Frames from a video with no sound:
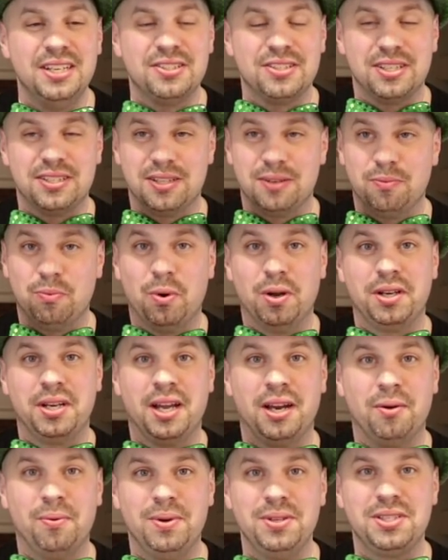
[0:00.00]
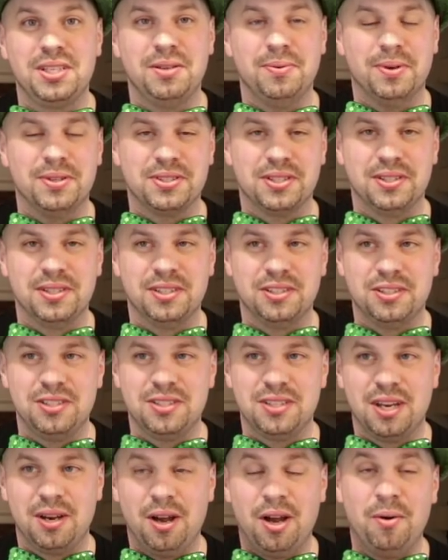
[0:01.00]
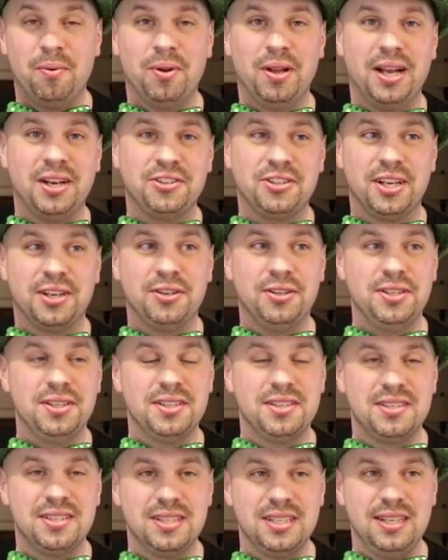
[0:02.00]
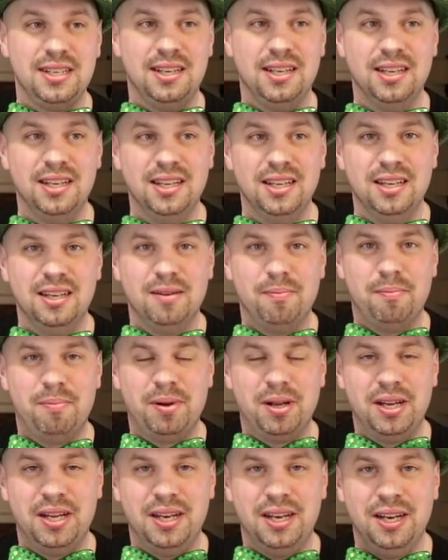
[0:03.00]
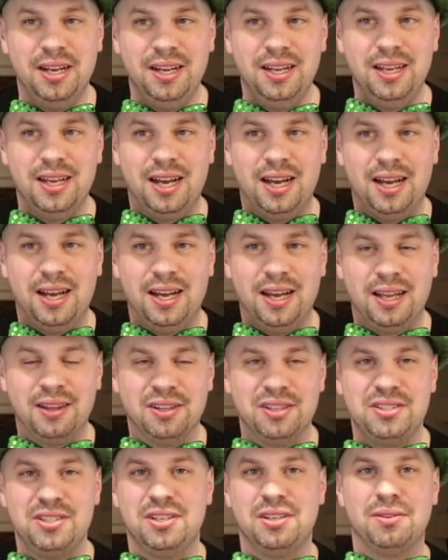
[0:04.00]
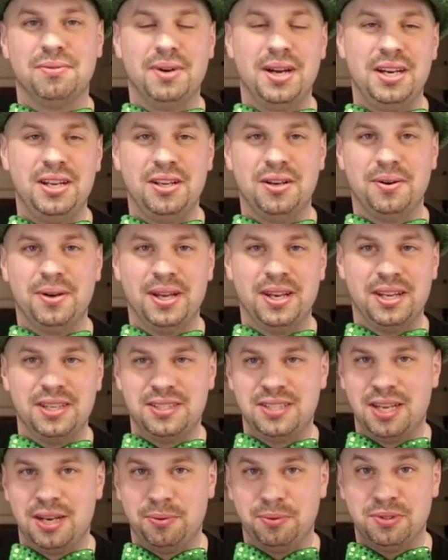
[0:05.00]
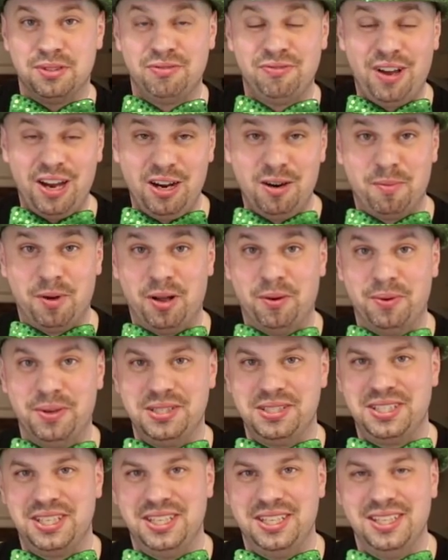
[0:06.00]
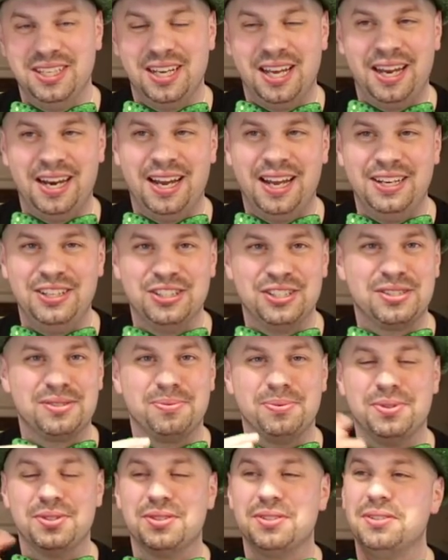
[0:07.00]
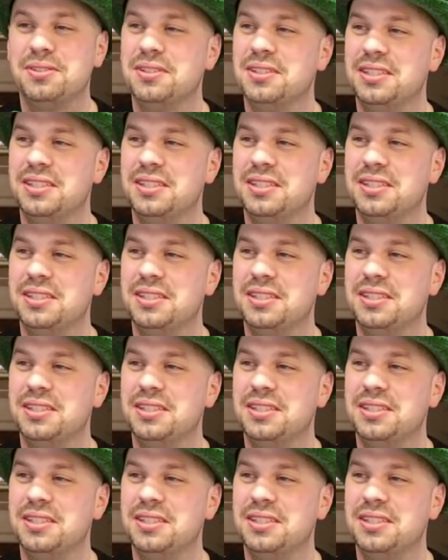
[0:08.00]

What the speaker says: So I said, what kind of whiskey was it? And she said, oh, well, actually, I couldn't see, but I listened to the radio and they said it was Fireball whiskey. And I just was,